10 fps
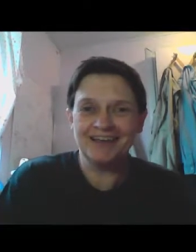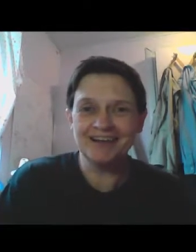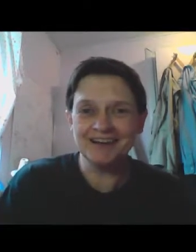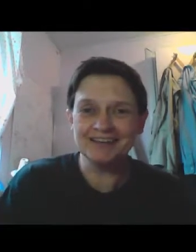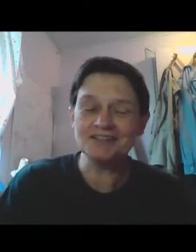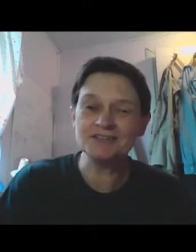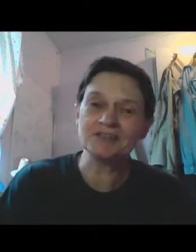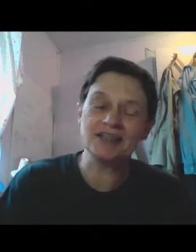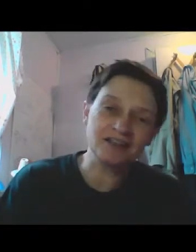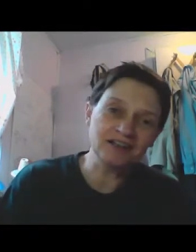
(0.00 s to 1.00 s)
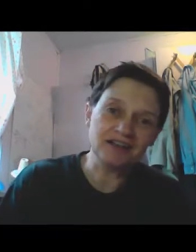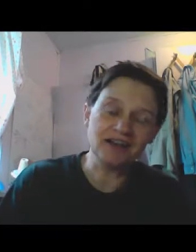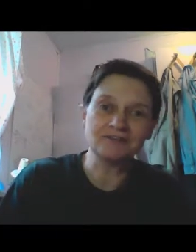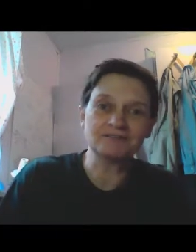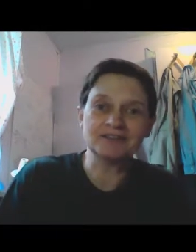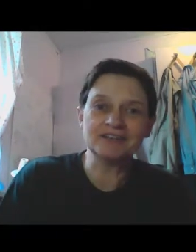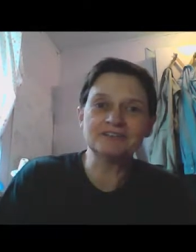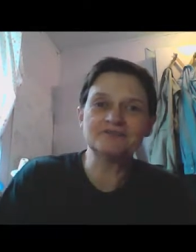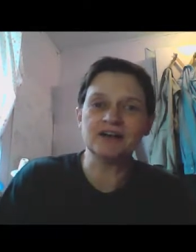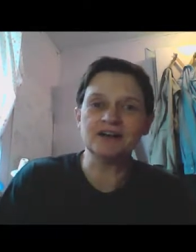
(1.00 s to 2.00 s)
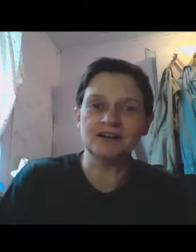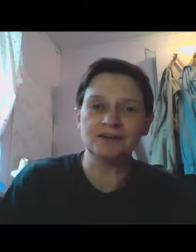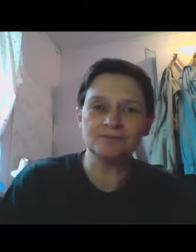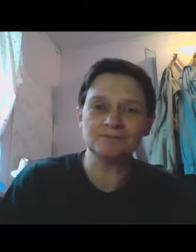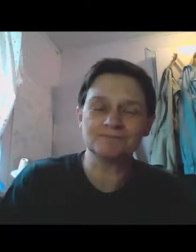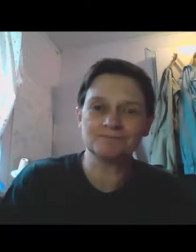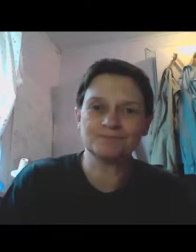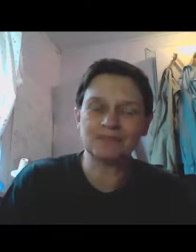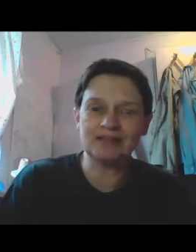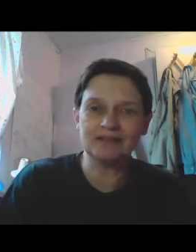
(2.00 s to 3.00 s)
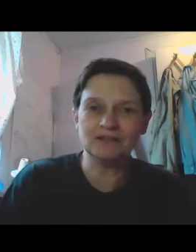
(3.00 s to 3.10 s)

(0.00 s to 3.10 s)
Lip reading: because I have to leave in a